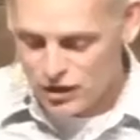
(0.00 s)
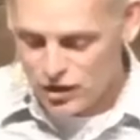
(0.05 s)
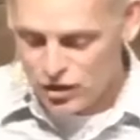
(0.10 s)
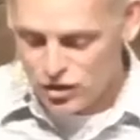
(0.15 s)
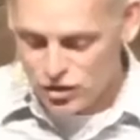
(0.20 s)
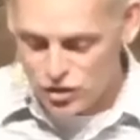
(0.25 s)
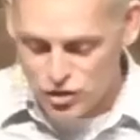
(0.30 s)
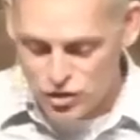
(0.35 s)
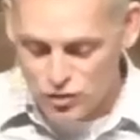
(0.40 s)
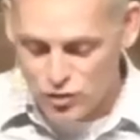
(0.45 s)

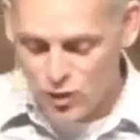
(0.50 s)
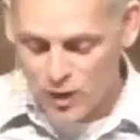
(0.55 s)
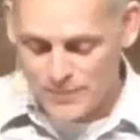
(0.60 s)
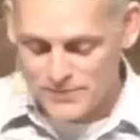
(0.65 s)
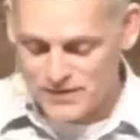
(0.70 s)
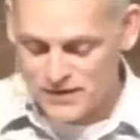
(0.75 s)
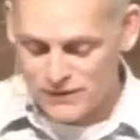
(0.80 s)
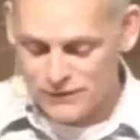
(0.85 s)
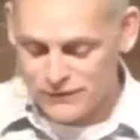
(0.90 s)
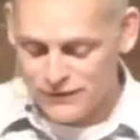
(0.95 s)
you go
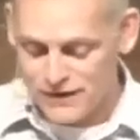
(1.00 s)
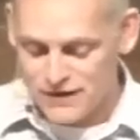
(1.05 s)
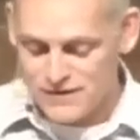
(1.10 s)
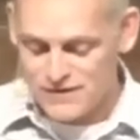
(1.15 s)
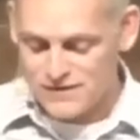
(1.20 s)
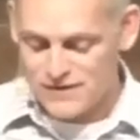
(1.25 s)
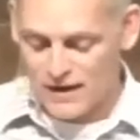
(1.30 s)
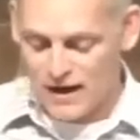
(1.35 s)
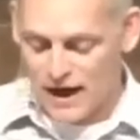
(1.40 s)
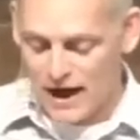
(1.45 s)
up to the
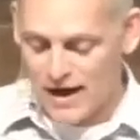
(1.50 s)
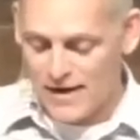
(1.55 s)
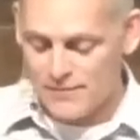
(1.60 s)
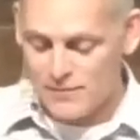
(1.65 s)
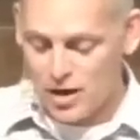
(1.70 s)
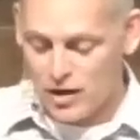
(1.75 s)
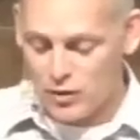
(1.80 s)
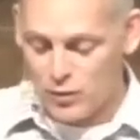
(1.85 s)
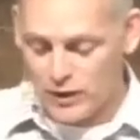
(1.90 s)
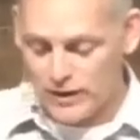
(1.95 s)
feast. I am
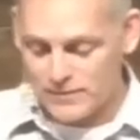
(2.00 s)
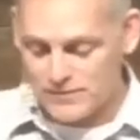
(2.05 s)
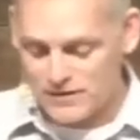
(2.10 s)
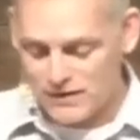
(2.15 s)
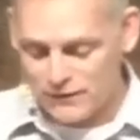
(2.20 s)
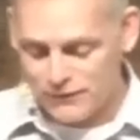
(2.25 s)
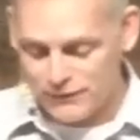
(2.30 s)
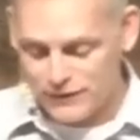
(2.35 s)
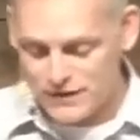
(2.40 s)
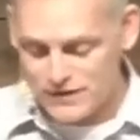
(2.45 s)
not going up to
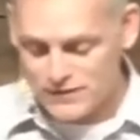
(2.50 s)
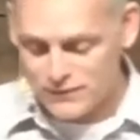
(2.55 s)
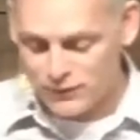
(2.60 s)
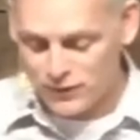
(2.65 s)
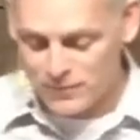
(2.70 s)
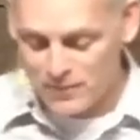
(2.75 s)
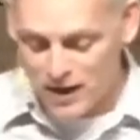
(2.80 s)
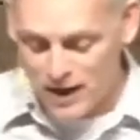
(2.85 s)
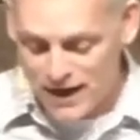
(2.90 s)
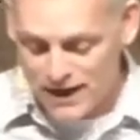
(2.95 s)
the feast,
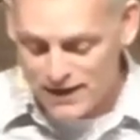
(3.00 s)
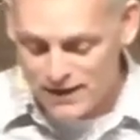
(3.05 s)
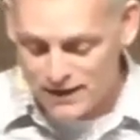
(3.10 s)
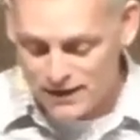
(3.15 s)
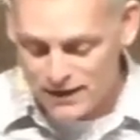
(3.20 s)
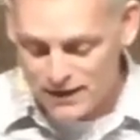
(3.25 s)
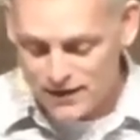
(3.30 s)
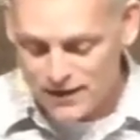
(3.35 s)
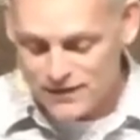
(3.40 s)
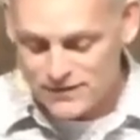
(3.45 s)
for my
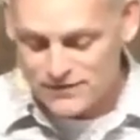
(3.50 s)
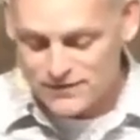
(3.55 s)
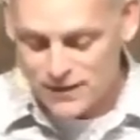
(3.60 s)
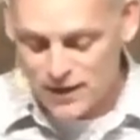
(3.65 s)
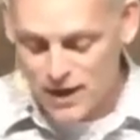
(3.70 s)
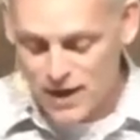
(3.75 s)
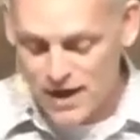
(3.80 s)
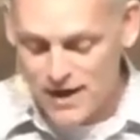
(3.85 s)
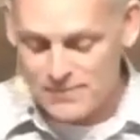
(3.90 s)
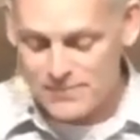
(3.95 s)

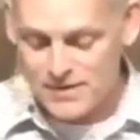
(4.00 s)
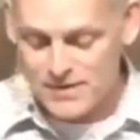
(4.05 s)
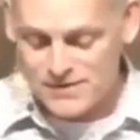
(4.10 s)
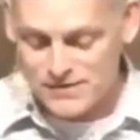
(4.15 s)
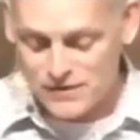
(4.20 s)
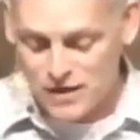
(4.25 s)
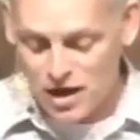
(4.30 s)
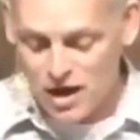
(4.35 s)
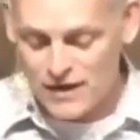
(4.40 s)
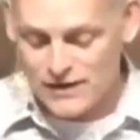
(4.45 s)
time
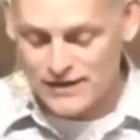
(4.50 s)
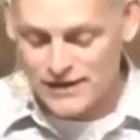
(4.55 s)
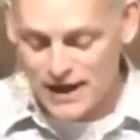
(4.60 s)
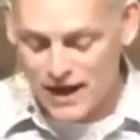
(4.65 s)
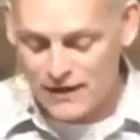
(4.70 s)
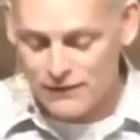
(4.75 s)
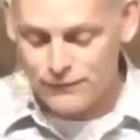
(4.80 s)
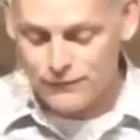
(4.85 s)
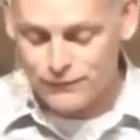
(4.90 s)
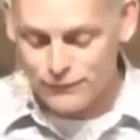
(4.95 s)
has not
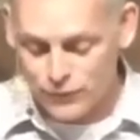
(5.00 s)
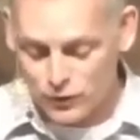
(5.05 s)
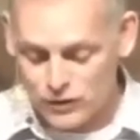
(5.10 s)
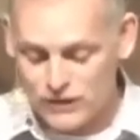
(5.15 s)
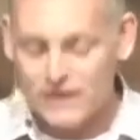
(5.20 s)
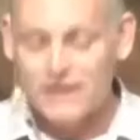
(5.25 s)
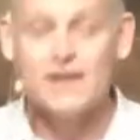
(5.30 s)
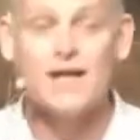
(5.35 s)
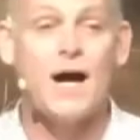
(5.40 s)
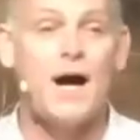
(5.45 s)
yet
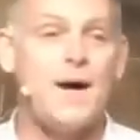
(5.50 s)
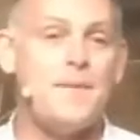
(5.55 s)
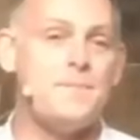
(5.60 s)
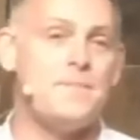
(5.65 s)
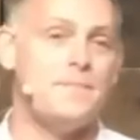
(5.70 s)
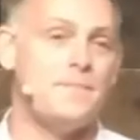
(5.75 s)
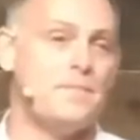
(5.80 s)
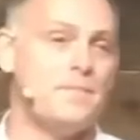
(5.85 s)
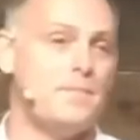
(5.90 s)
fully come.